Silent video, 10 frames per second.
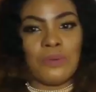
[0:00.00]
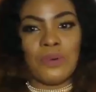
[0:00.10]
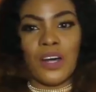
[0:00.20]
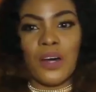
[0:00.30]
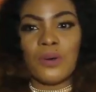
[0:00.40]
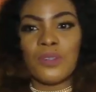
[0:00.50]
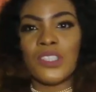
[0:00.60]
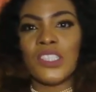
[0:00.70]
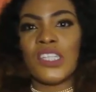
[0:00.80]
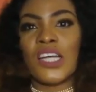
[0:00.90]

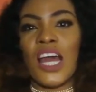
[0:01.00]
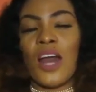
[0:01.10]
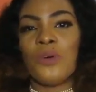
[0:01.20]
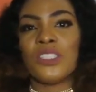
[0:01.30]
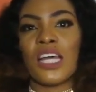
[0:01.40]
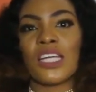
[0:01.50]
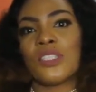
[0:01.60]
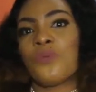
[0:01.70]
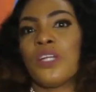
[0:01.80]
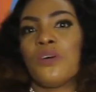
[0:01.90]
Well, I was
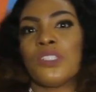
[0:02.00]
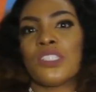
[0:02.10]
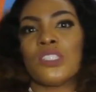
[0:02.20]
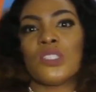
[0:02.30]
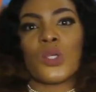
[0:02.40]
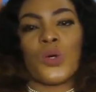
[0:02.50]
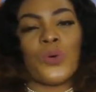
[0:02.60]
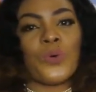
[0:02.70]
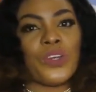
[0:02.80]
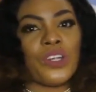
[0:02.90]
acting when I was in
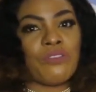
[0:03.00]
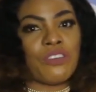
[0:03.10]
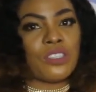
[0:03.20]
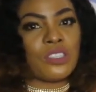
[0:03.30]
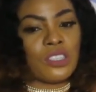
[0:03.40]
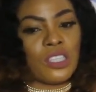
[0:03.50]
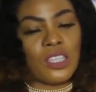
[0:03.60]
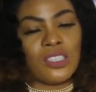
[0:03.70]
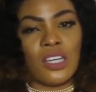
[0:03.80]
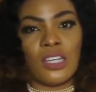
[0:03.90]
school,
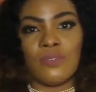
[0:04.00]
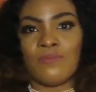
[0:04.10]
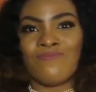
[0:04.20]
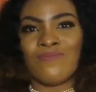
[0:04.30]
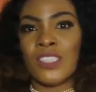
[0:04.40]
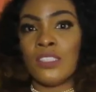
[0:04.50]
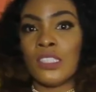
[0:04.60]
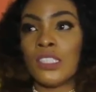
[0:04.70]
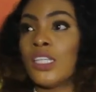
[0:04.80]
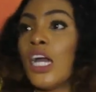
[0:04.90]
university, then
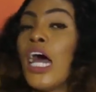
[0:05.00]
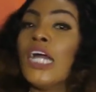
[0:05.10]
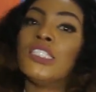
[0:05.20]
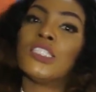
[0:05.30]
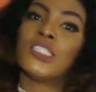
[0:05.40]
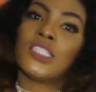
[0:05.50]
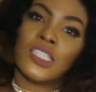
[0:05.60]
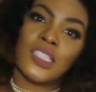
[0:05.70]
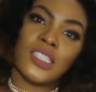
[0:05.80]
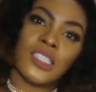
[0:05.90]
I just
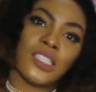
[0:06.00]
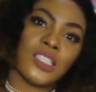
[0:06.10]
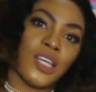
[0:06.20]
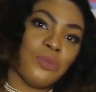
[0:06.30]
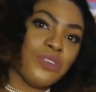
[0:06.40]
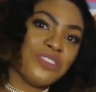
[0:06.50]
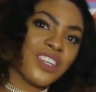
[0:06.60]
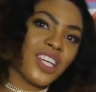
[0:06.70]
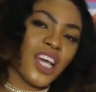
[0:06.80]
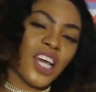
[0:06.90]
did a
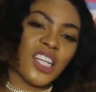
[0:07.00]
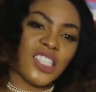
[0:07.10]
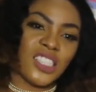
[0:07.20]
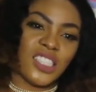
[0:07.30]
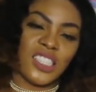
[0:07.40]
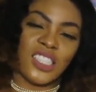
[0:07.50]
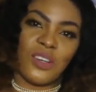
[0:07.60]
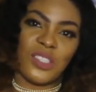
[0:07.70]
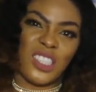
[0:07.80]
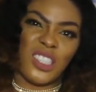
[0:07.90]
movie and
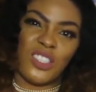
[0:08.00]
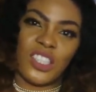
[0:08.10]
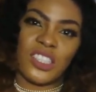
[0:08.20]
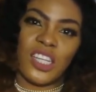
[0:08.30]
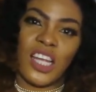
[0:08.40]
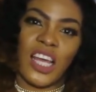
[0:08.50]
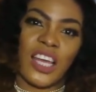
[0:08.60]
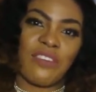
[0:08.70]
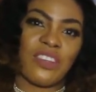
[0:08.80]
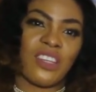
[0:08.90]
I wasn't interested,
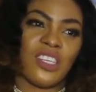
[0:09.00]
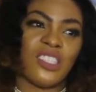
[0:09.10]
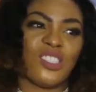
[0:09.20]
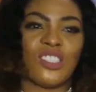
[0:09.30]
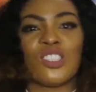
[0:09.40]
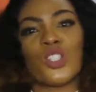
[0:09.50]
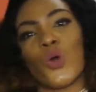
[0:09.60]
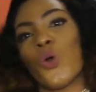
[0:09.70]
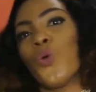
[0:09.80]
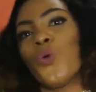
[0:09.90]
like everything is just
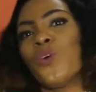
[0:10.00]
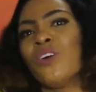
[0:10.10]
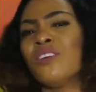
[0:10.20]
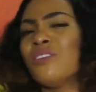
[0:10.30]
so